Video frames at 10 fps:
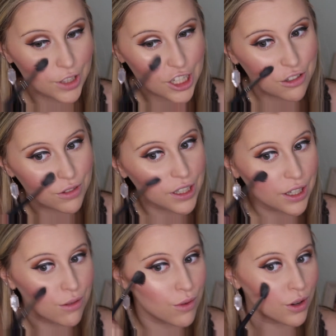
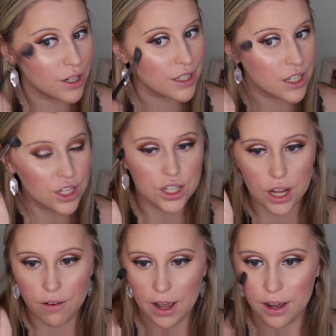it to
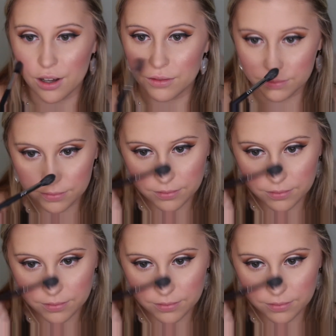show out.